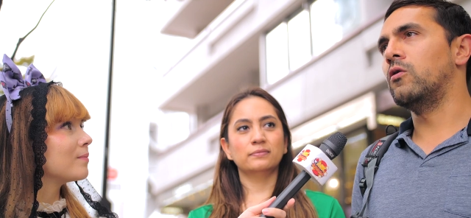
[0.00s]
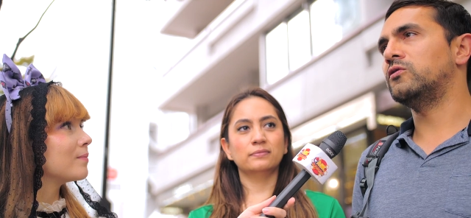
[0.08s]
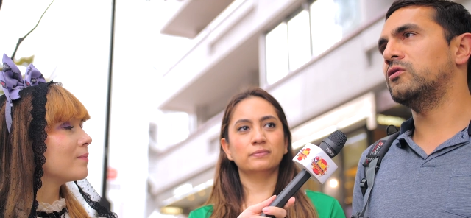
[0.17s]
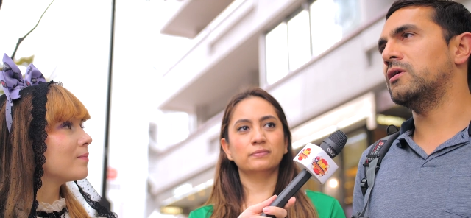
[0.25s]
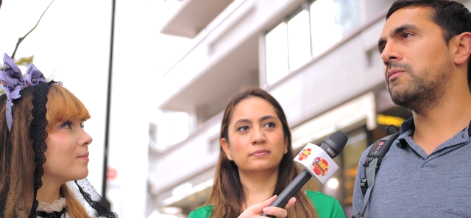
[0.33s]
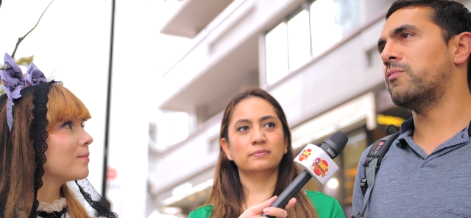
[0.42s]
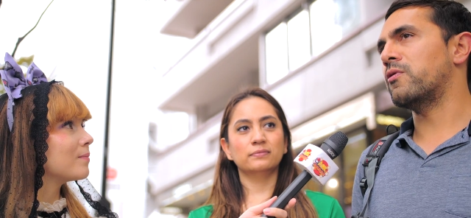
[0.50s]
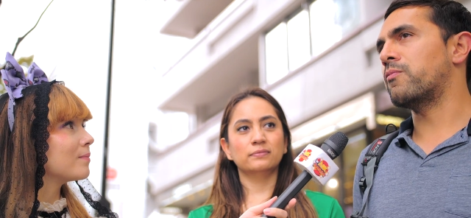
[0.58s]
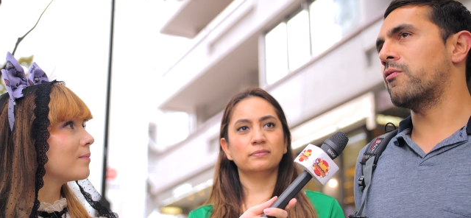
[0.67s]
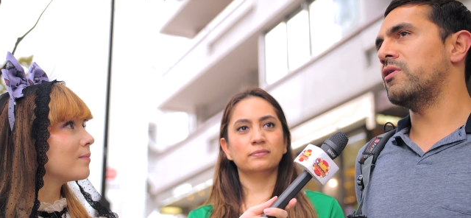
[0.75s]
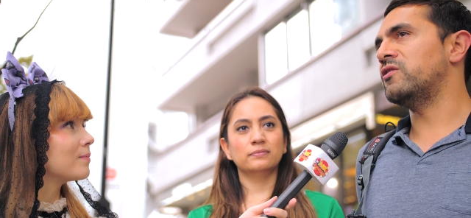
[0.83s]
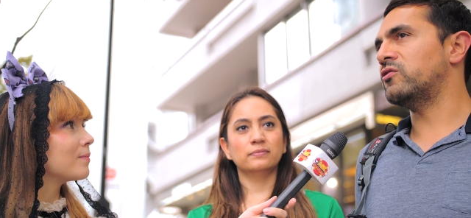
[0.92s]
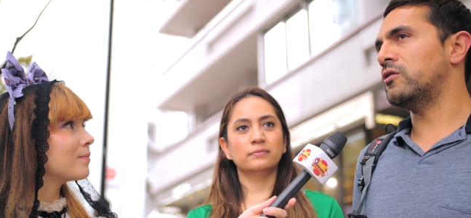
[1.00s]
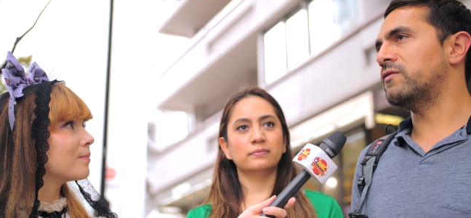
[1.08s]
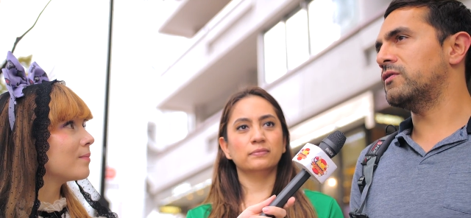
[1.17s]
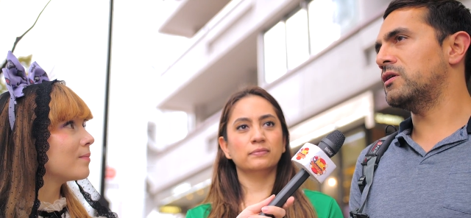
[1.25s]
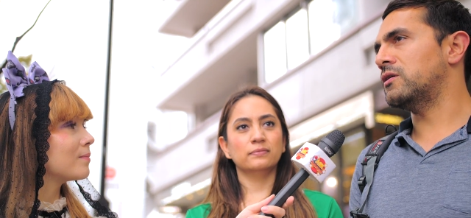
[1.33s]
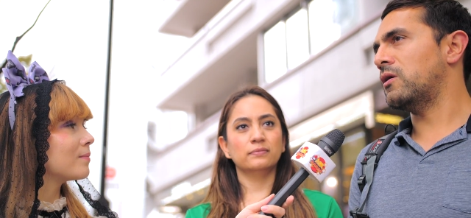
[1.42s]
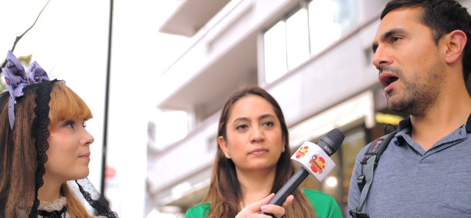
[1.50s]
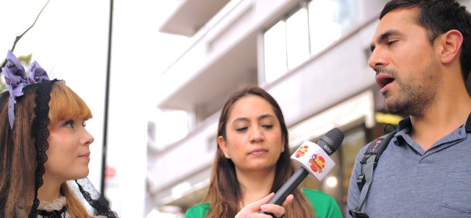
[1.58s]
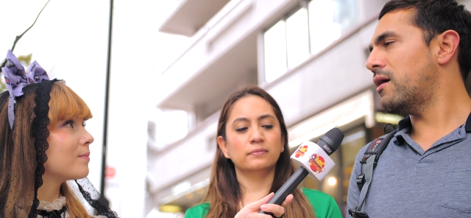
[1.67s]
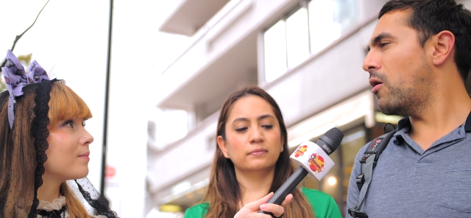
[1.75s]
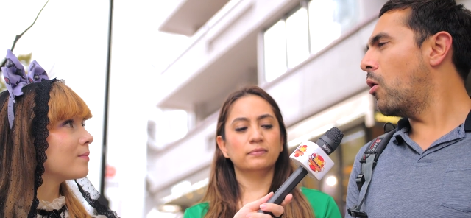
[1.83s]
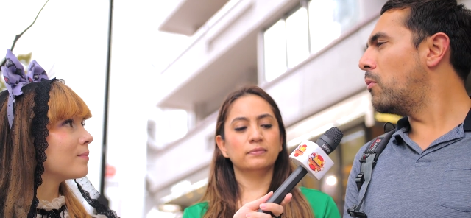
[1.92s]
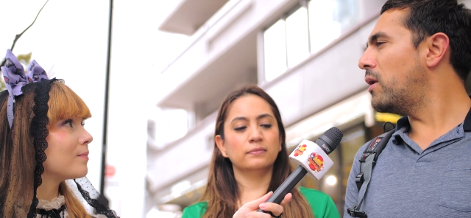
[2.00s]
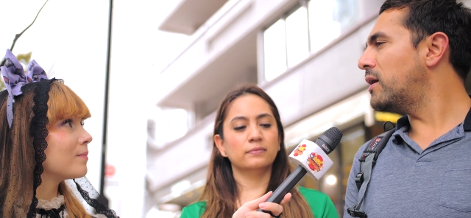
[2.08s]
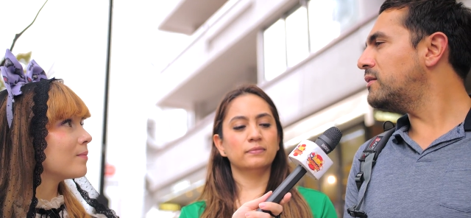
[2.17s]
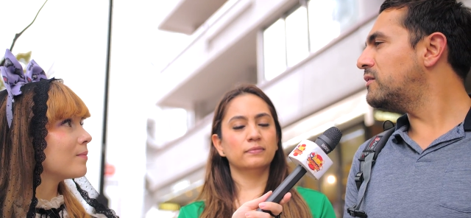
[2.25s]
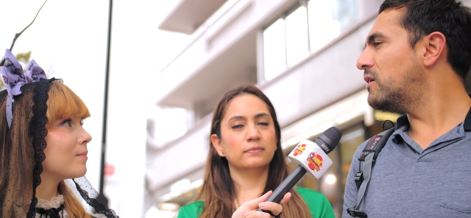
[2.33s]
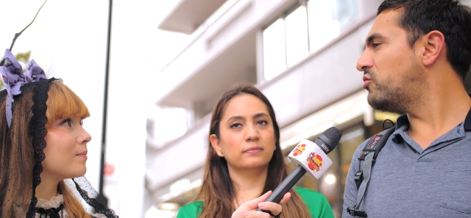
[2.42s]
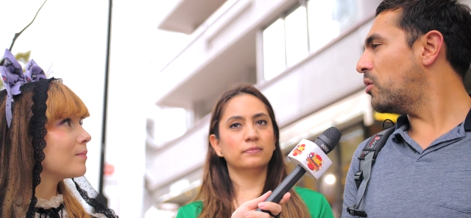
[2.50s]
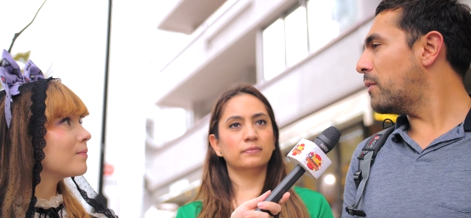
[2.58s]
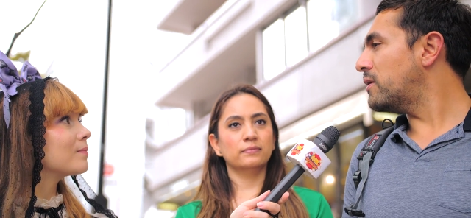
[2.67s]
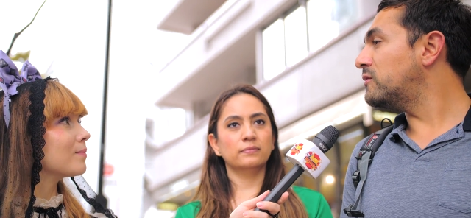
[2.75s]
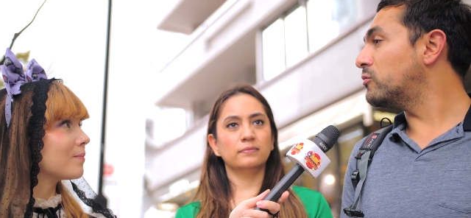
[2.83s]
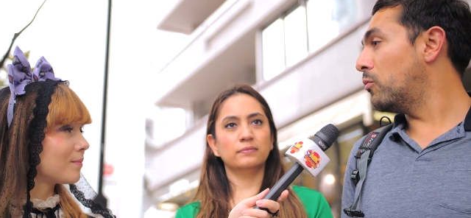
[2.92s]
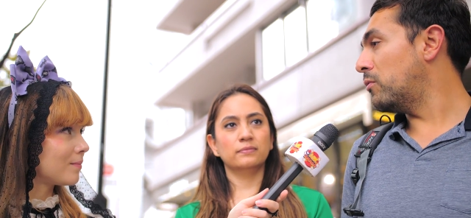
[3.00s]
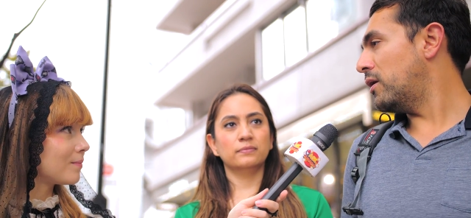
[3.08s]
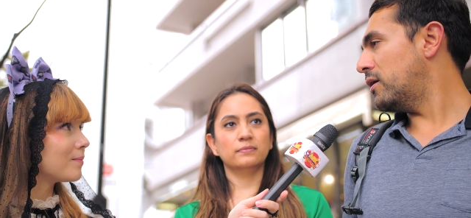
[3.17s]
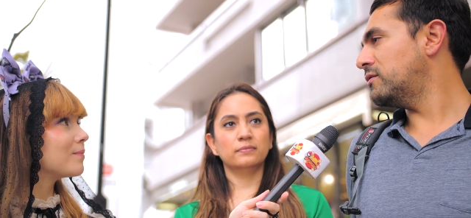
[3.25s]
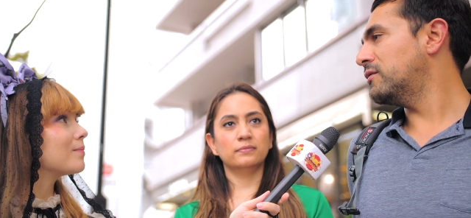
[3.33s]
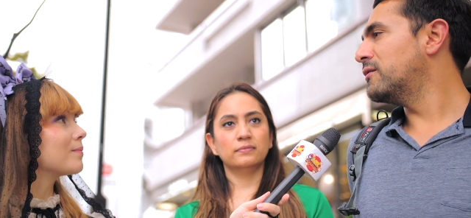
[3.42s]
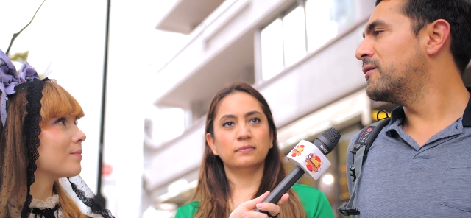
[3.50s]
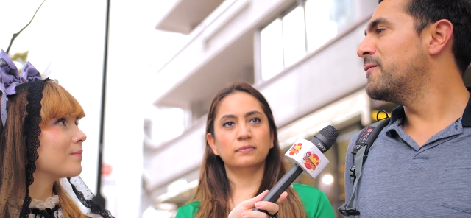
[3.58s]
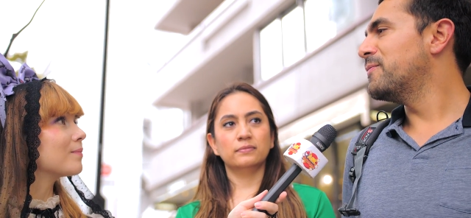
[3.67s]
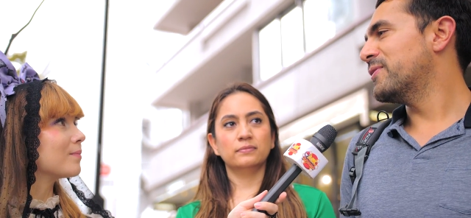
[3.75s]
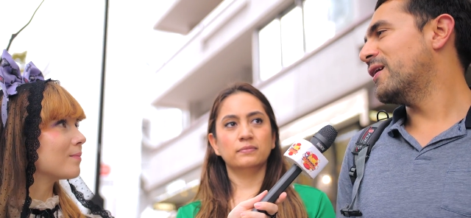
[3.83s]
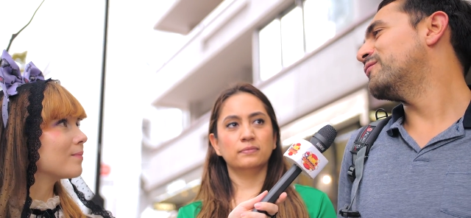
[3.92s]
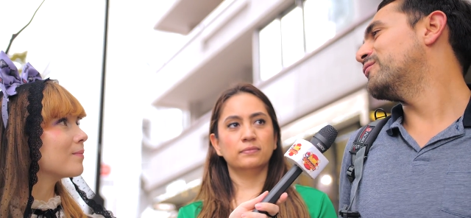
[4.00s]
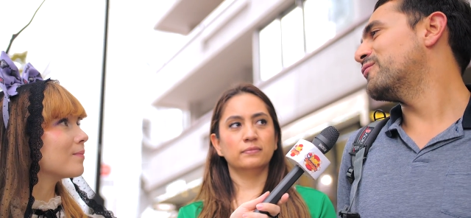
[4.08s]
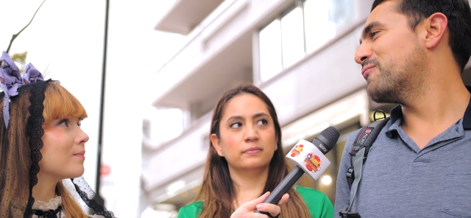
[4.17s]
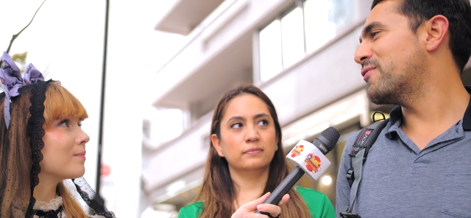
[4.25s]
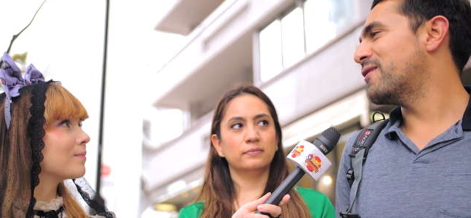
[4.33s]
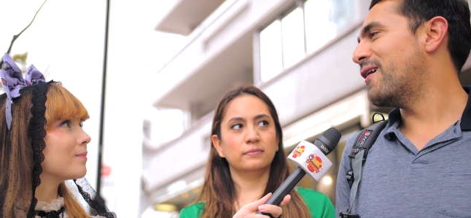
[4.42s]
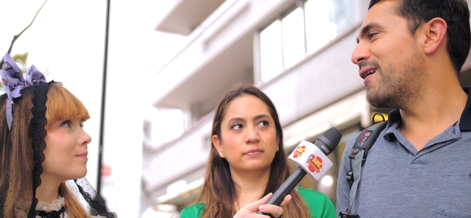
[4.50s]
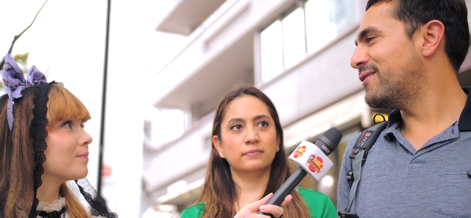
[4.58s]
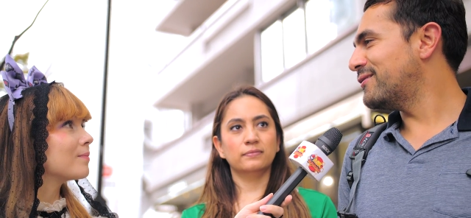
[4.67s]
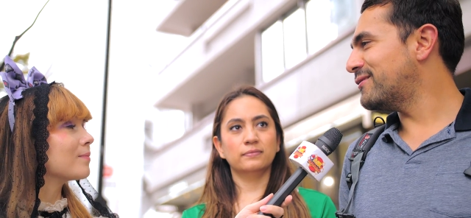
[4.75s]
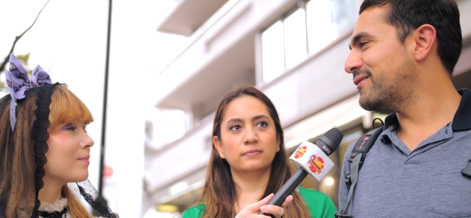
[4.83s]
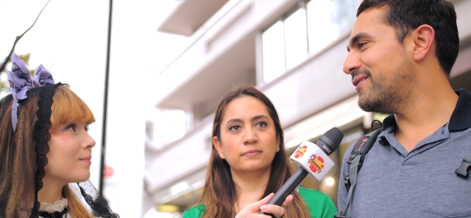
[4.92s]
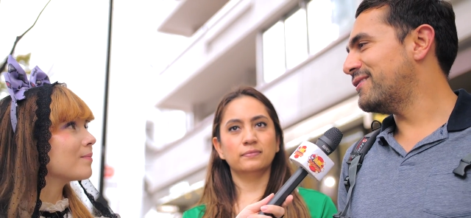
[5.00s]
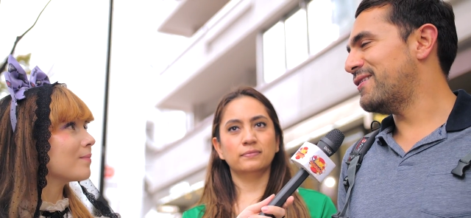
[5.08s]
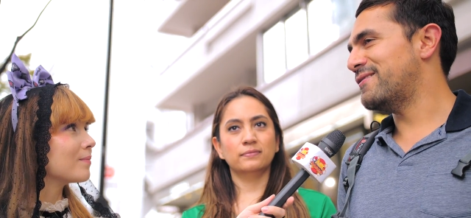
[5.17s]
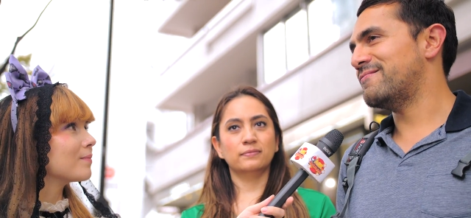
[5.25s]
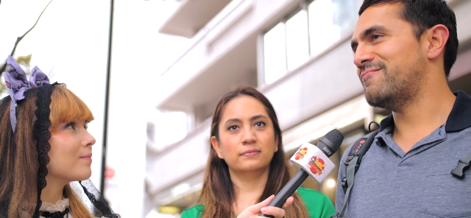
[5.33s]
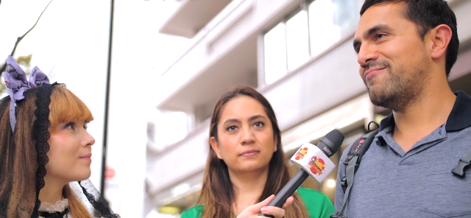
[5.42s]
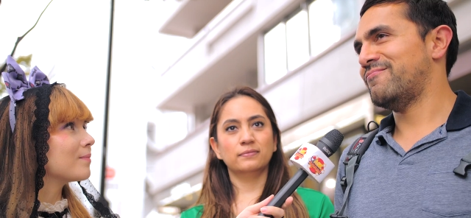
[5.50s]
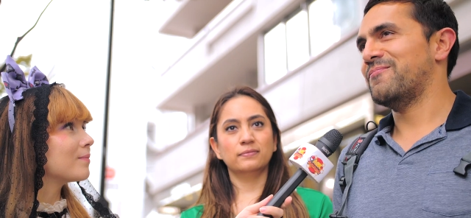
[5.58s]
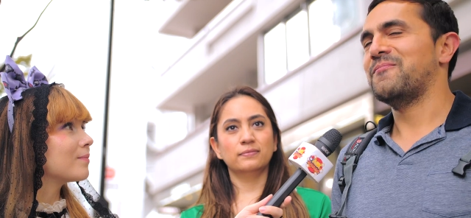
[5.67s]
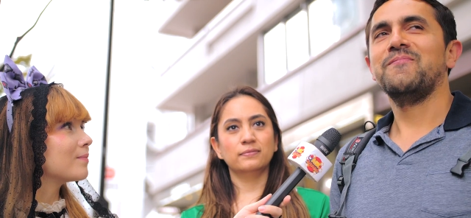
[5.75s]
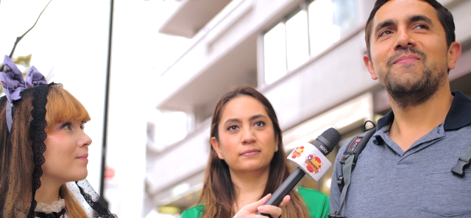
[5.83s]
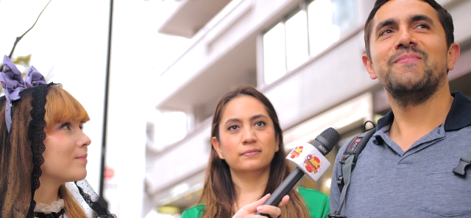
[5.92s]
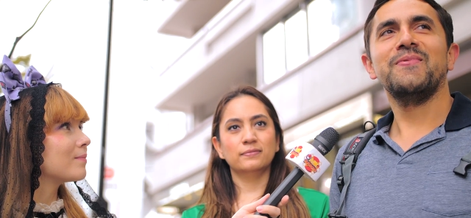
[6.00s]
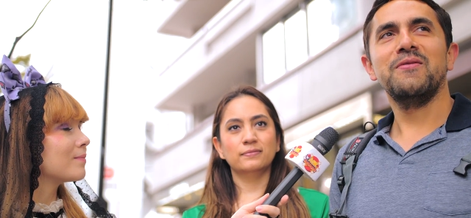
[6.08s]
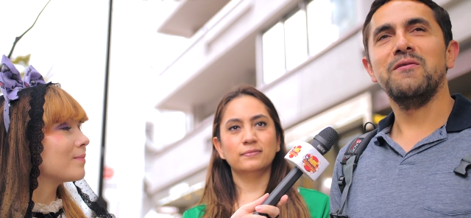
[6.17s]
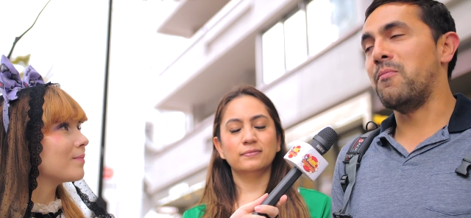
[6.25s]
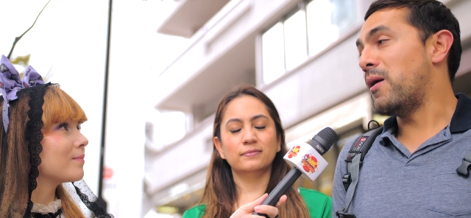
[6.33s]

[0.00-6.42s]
Speaker 1: also the preparation of the omelette, the Japanese omelette, that's also very nice. And the